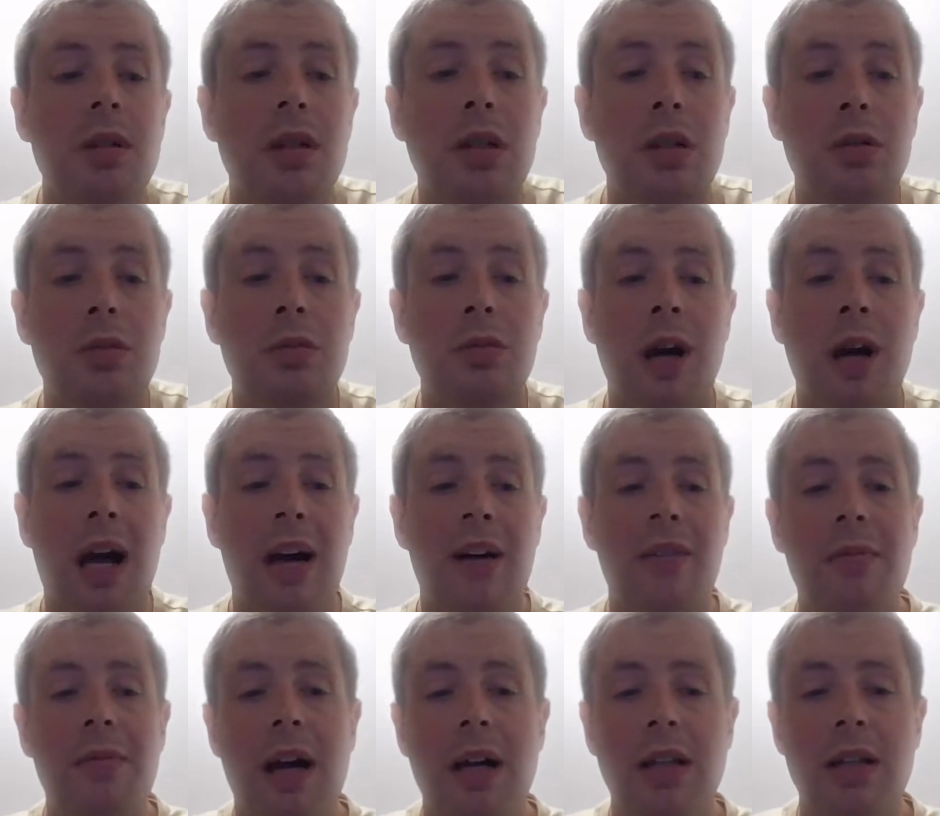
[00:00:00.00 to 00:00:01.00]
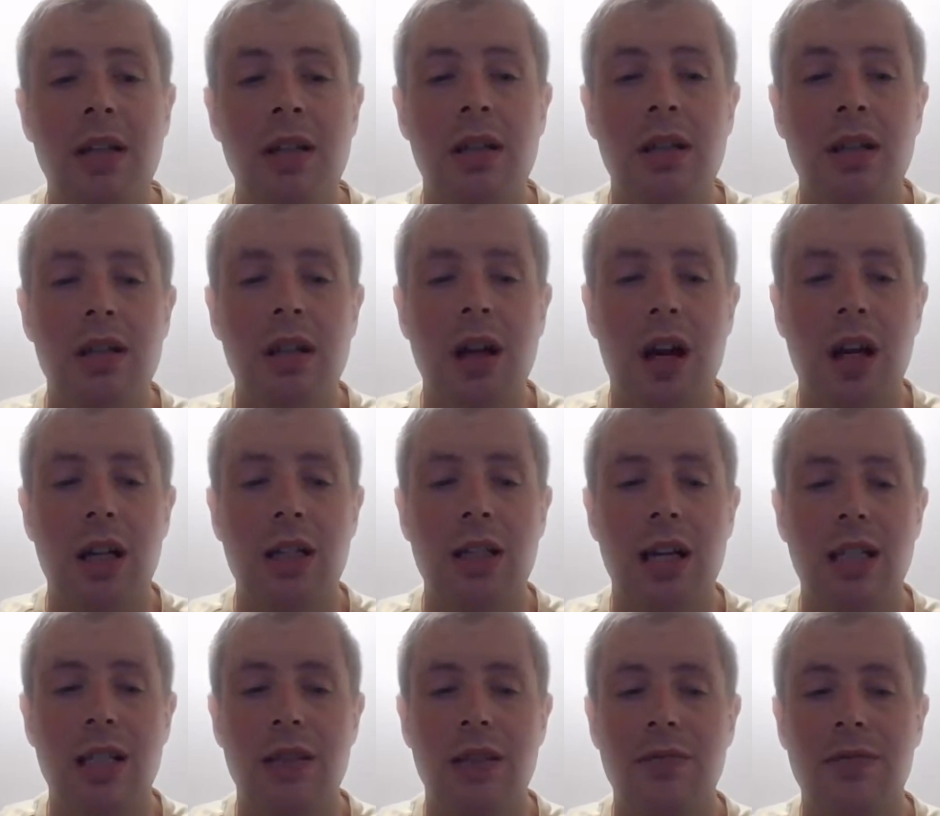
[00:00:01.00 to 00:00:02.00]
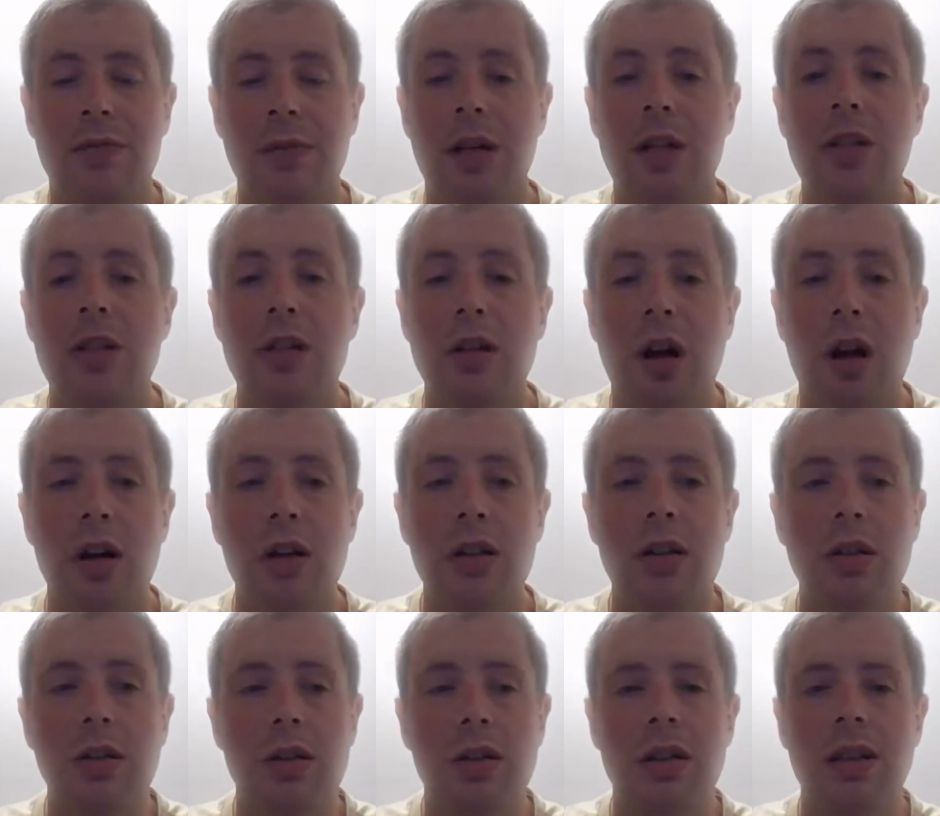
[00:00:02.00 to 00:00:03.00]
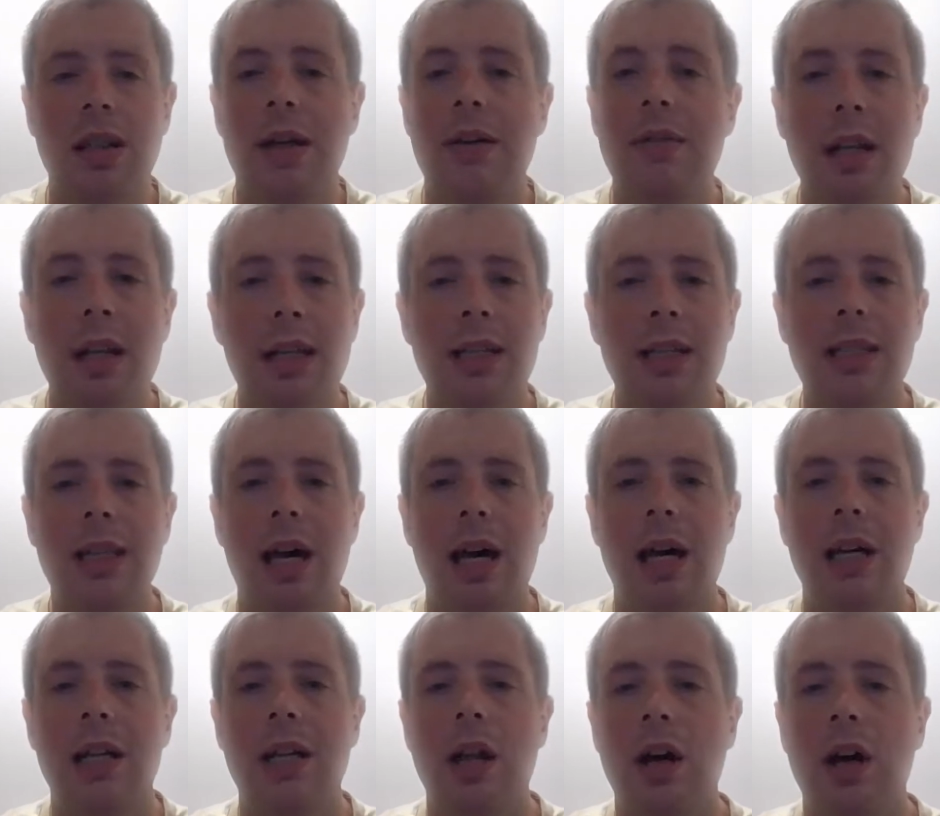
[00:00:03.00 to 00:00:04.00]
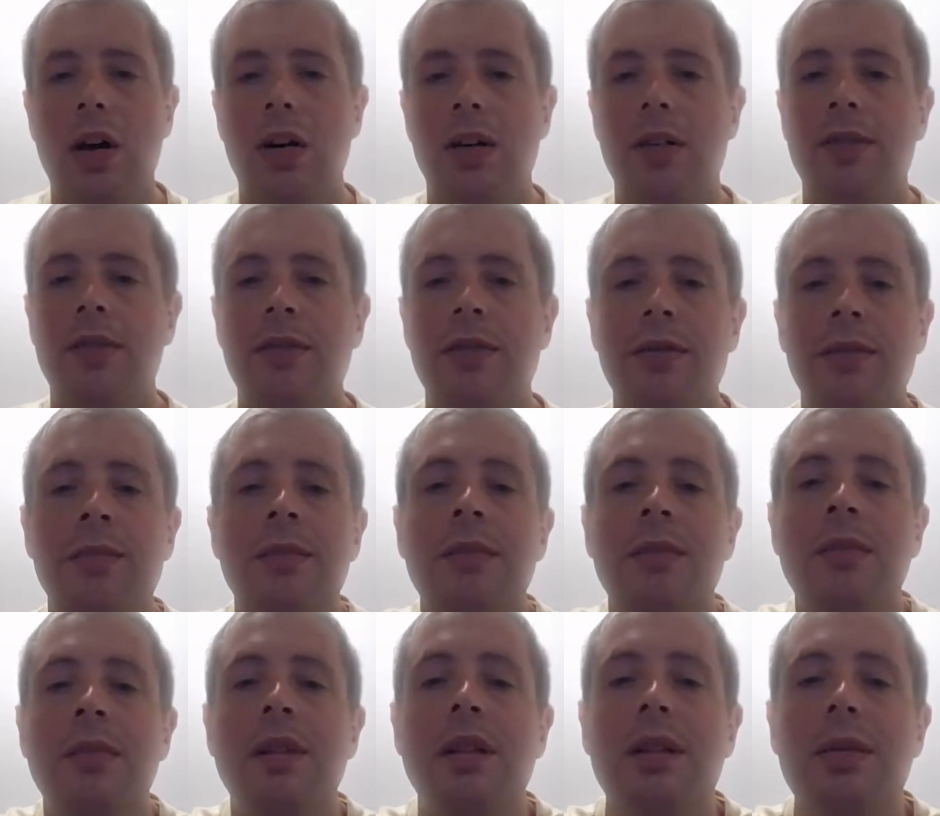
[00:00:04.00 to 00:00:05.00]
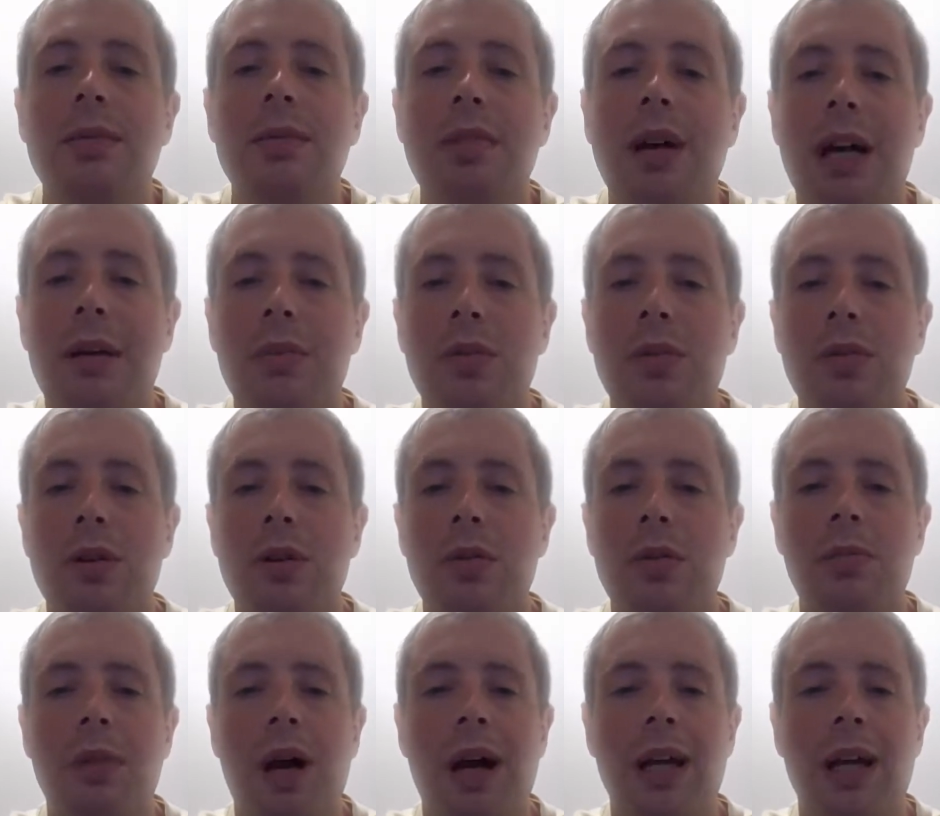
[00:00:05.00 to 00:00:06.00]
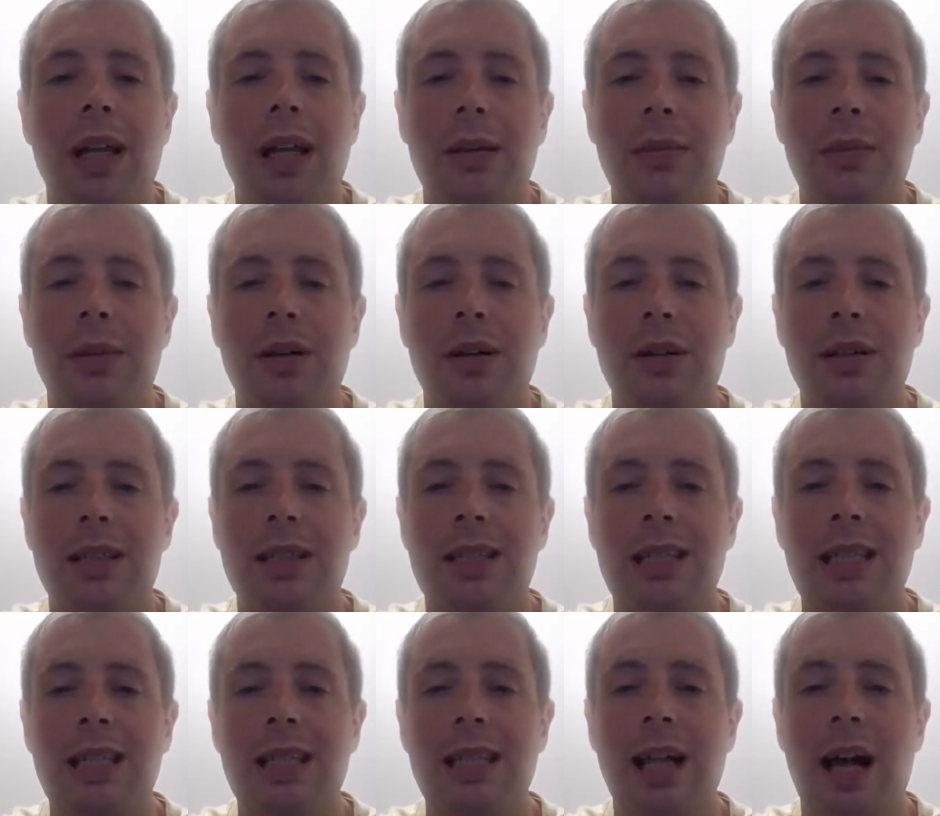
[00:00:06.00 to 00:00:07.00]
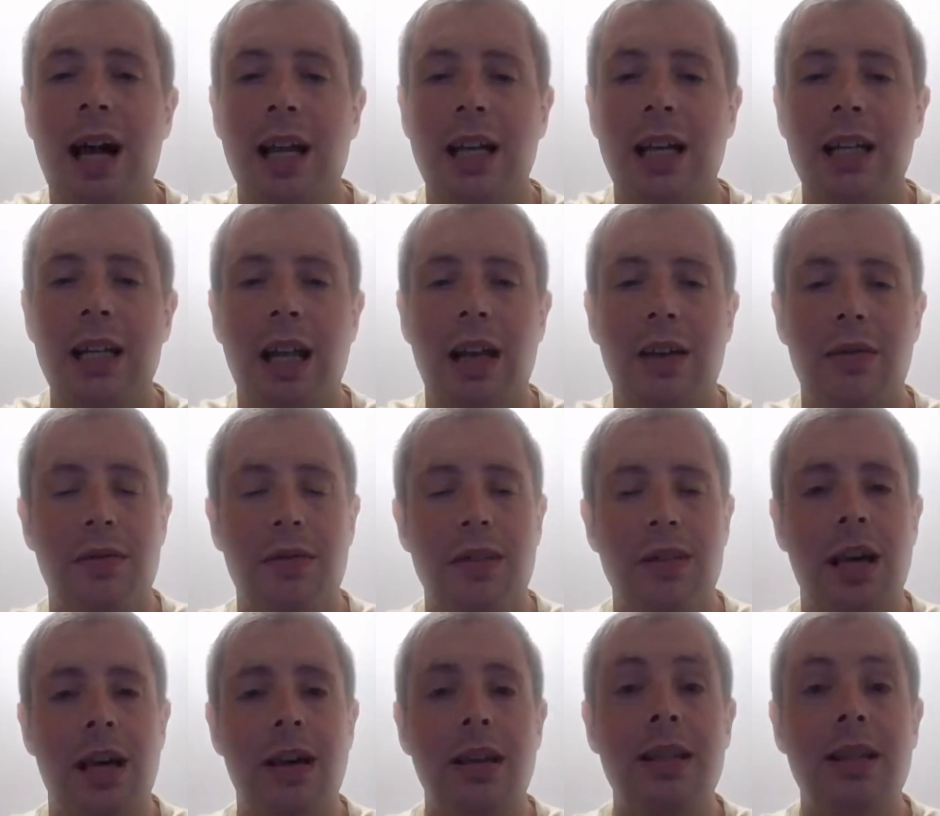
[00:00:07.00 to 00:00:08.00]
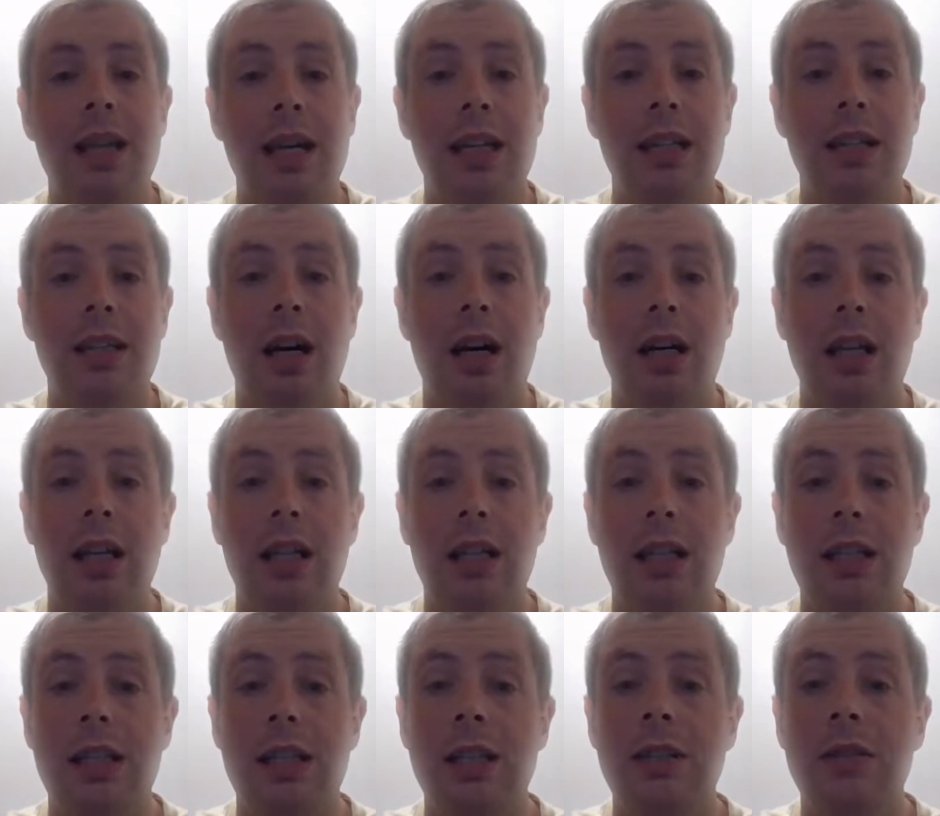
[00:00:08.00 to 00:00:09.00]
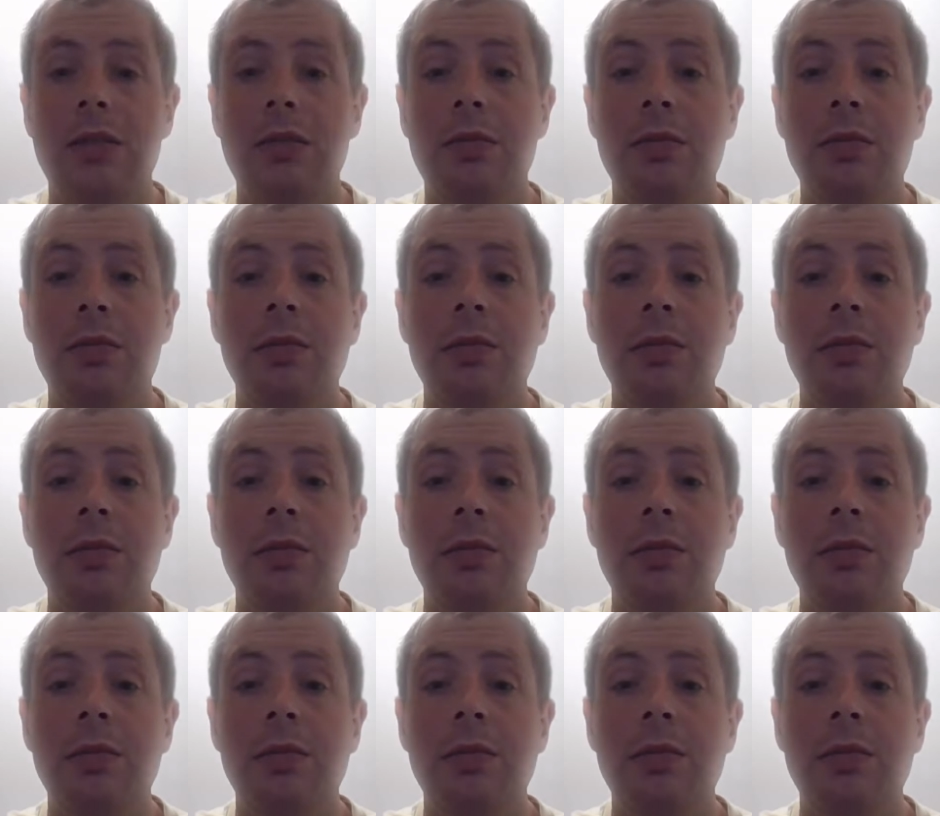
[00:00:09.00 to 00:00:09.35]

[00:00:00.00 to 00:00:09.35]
You have my contact information also on the left-hand side of Blackboard. My email is dlyon@forsythtech.edu.